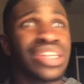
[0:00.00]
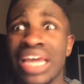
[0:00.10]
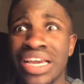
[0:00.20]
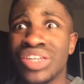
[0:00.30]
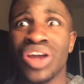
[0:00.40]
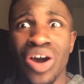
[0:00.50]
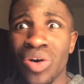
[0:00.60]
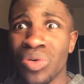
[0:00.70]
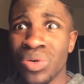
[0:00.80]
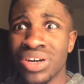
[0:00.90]
Like,
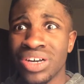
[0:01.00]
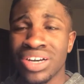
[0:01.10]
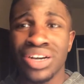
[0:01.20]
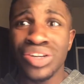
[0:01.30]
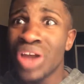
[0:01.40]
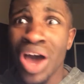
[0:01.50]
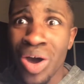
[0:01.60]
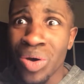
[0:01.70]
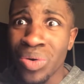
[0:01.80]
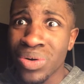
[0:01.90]
no.
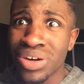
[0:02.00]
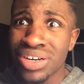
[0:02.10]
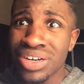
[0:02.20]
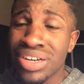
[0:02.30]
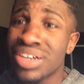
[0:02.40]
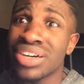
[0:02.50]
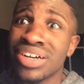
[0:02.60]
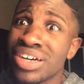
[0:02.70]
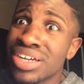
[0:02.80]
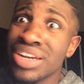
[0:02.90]
No.
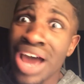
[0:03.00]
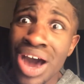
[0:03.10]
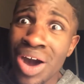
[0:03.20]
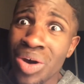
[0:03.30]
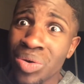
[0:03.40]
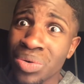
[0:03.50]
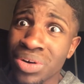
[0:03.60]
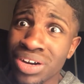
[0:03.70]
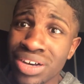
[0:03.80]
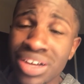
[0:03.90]

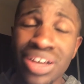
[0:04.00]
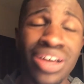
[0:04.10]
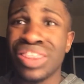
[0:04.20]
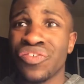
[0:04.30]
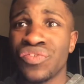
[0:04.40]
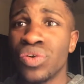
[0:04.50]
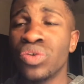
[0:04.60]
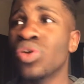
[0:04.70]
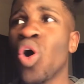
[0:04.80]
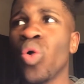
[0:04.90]
No. The
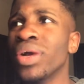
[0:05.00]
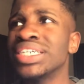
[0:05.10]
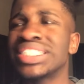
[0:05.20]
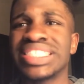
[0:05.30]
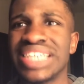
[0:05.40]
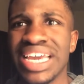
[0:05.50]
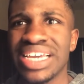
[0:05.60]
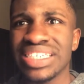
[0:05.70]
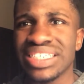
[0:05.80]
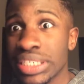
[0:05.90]
food always
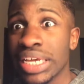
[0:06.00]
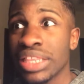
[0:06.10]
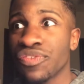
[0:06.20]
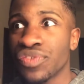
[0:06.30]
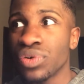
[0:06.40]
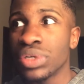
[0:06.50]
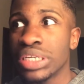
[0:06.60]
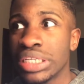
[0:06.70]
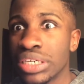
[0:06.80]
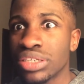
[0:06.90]
stinks. Like, the food
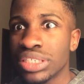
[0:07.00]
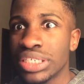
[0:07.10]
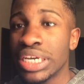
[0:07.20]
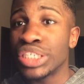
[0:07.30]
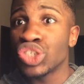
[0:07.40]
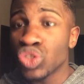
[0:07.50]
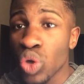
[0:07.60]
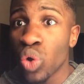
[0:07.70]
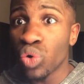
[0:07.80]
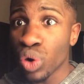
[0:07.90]
literally is
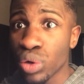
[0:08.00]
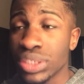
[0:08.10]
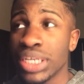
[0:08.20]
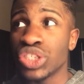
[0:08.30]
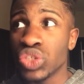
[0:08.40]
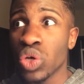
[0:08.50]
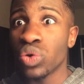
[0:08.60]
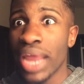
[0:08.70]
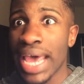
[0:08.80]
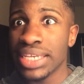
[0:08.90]
so gross and so
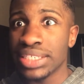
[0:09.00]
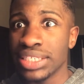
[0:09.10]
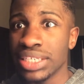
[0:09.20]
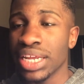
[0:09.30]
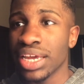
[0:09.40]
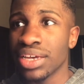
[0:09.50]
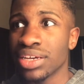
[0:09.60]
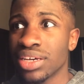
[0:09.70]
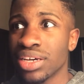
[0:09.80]
nasty. Like,